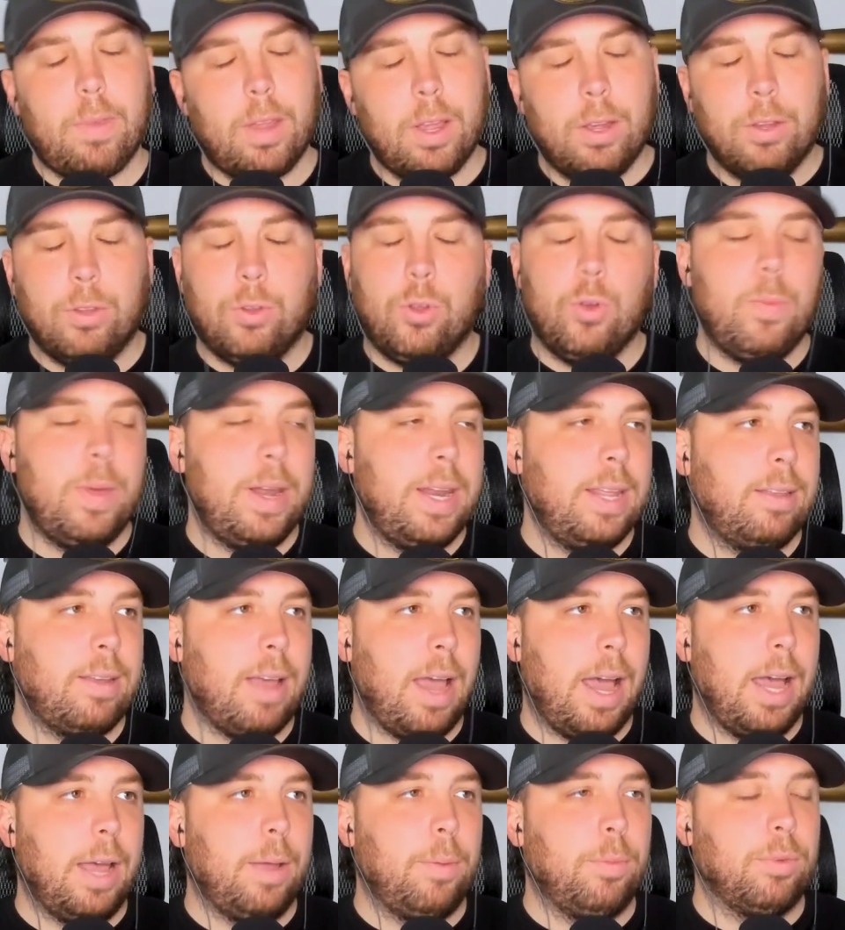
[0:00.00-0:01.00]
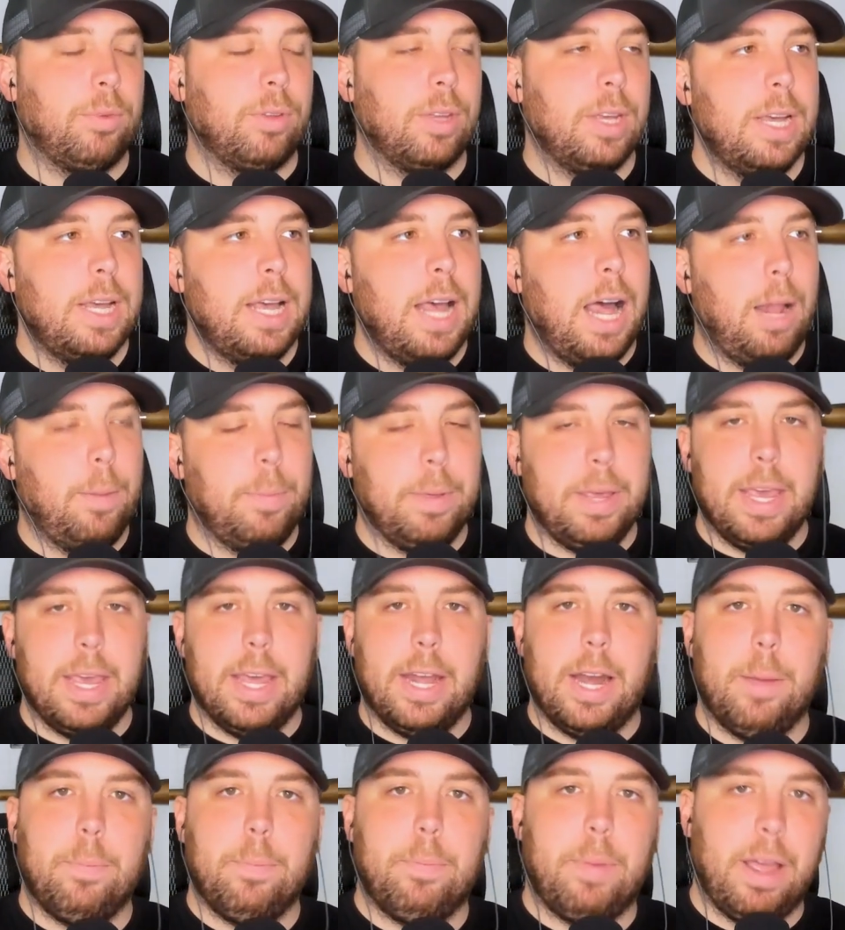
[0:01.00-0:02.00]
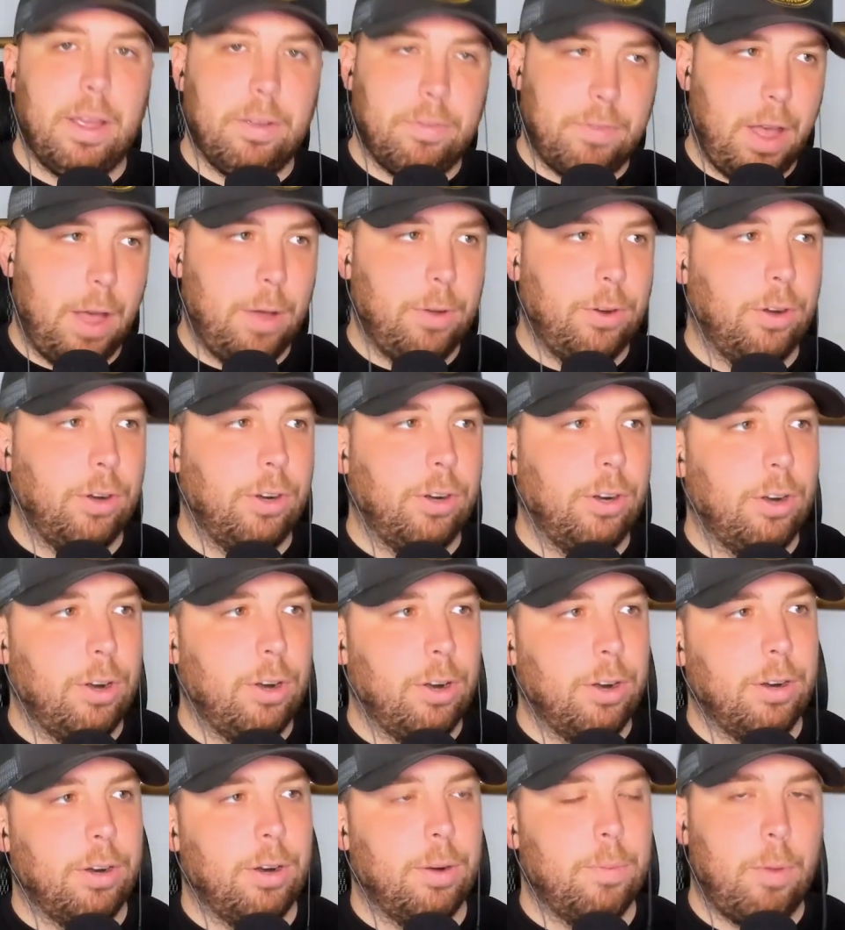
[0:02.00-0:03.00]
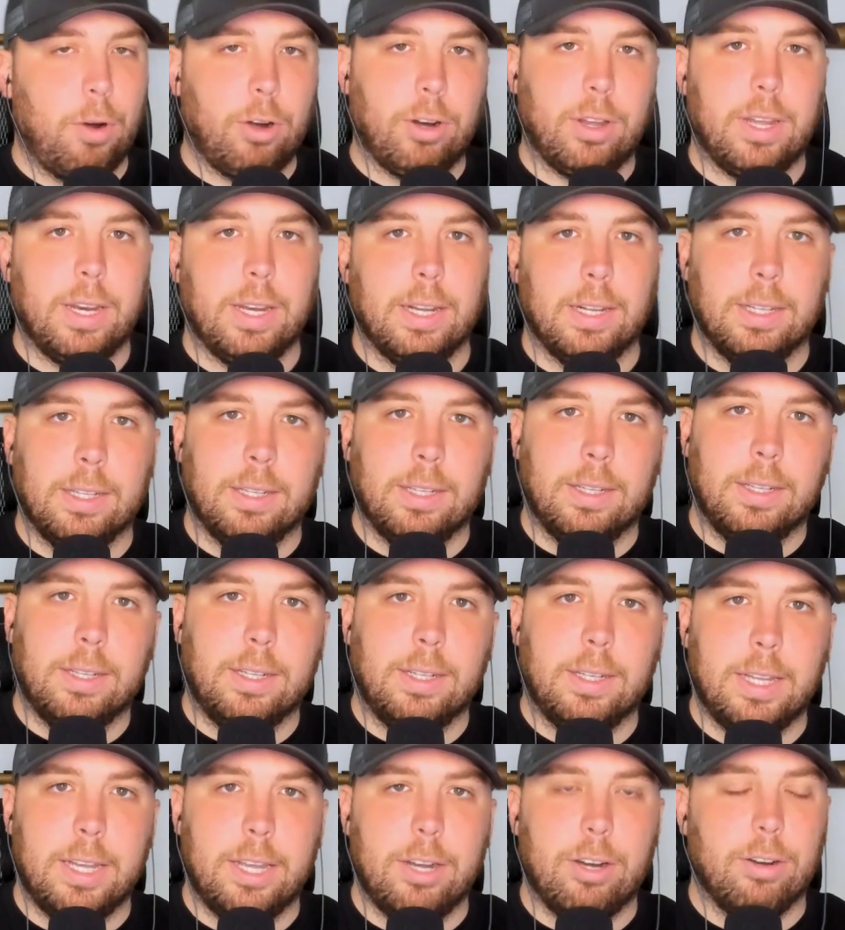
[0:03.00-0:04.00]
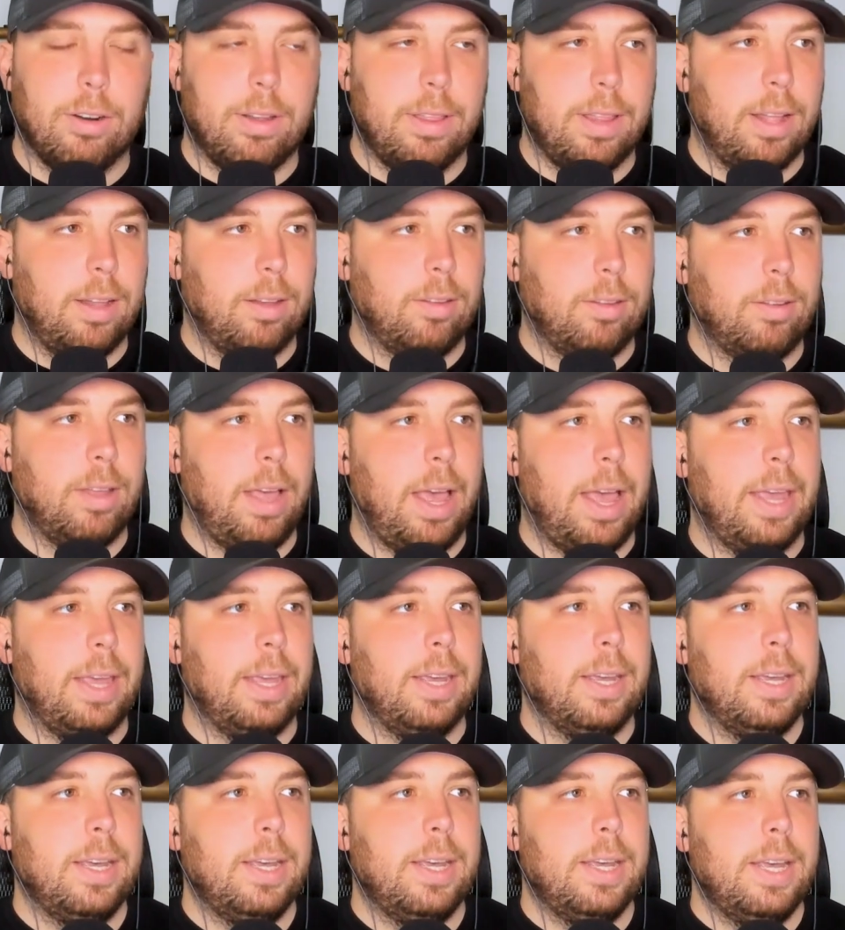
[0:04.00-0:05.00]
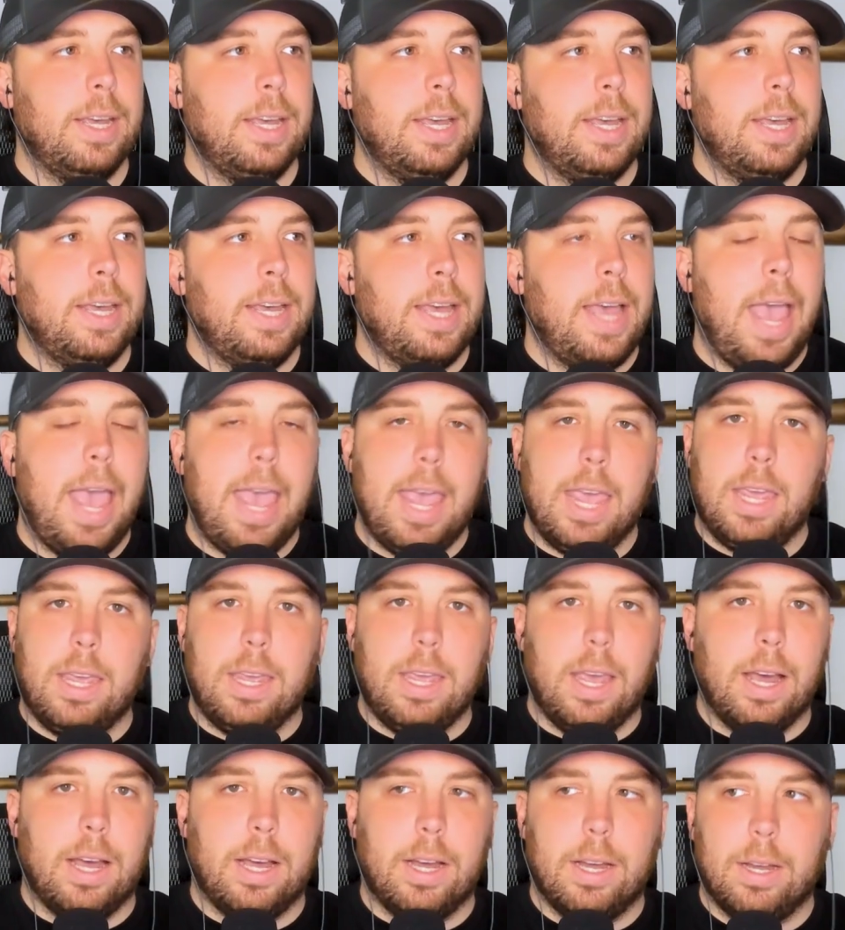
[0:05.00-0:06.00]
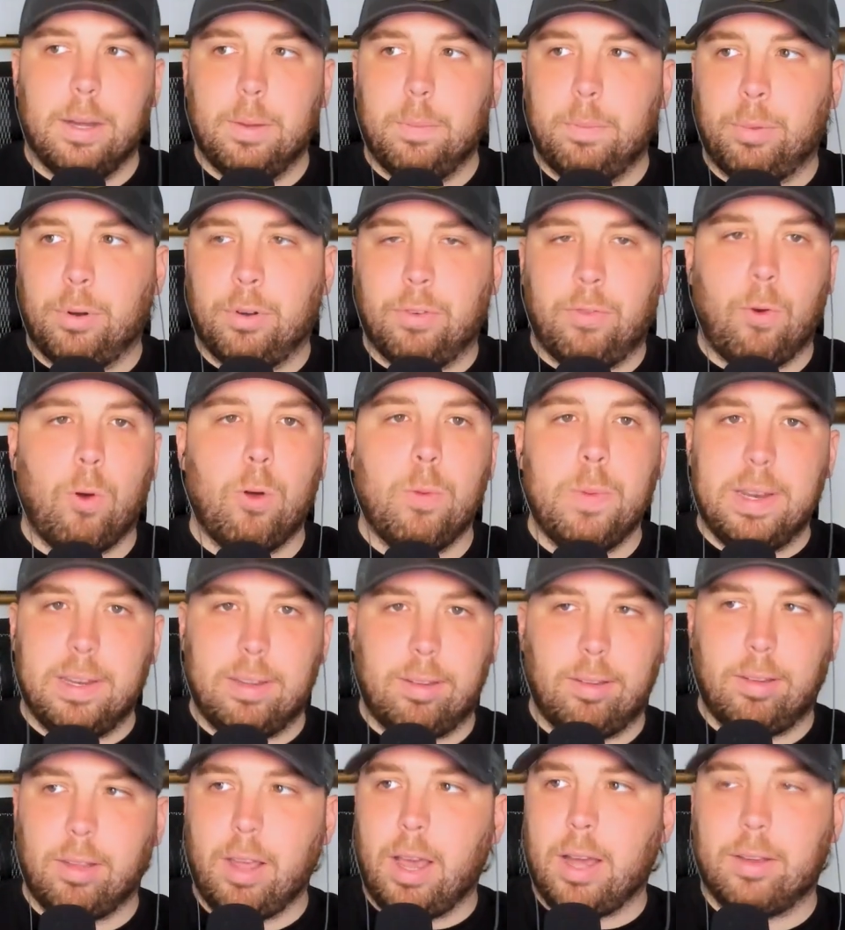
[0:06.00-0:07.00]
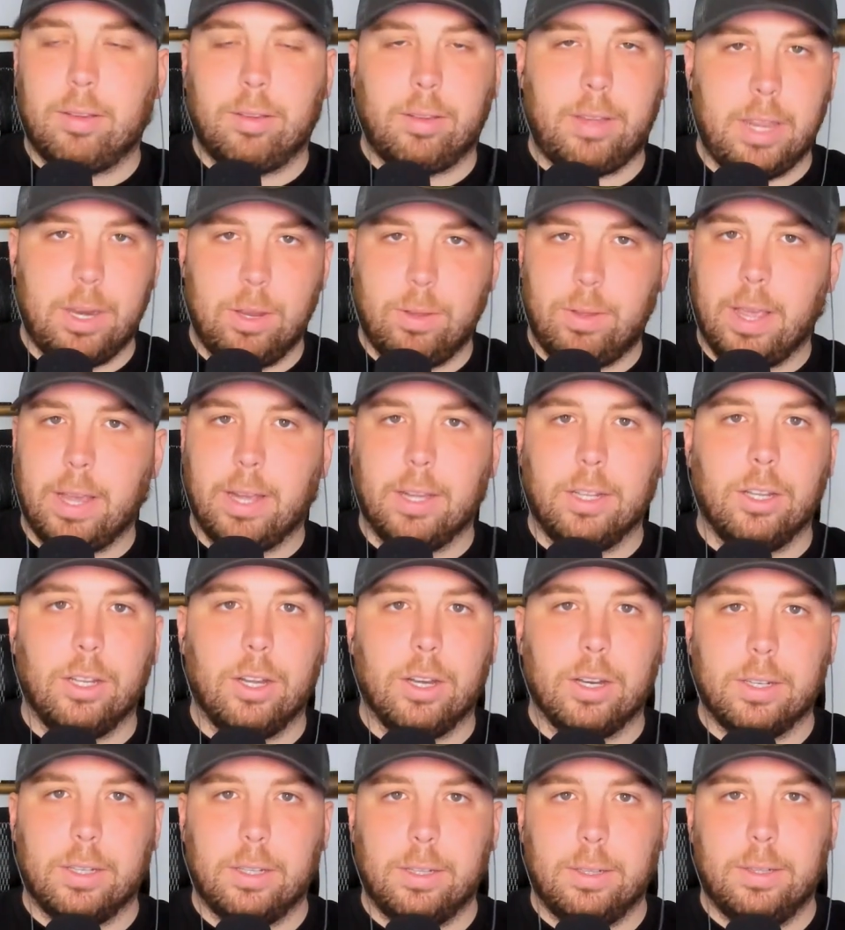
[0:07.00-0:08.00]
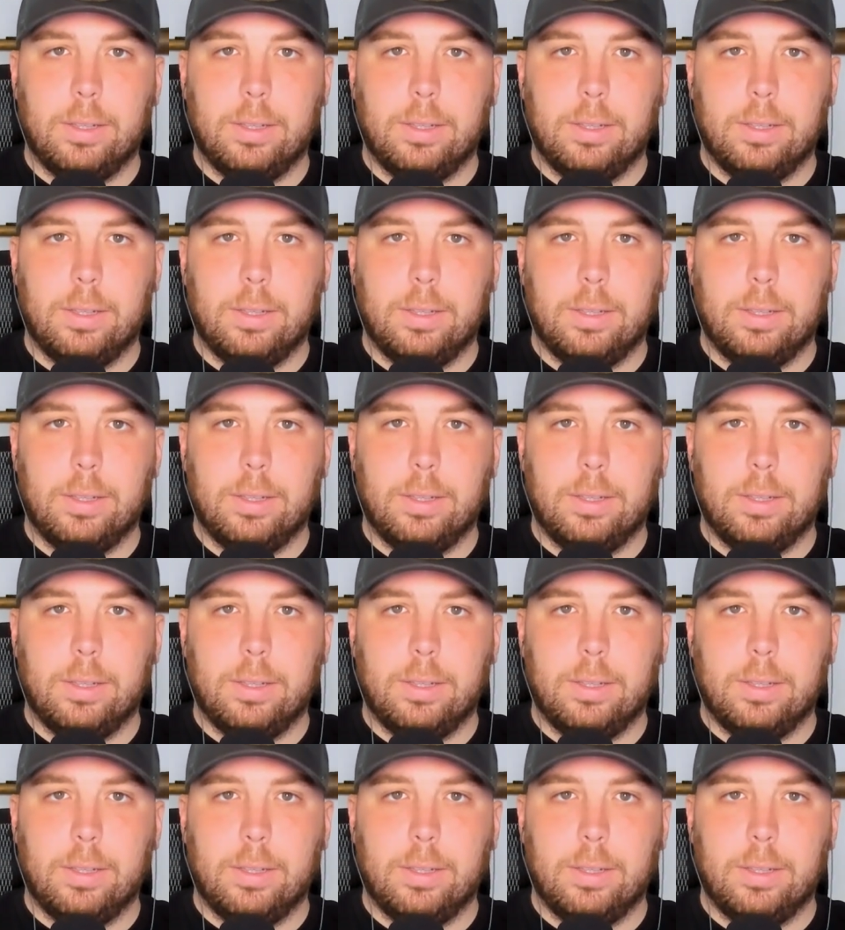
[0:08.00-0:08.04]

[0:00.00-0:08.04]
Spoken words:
Too many times I'll be hit up by a founder or a marketing leader, and they'll say, hey, performance sucks. Can you take a look?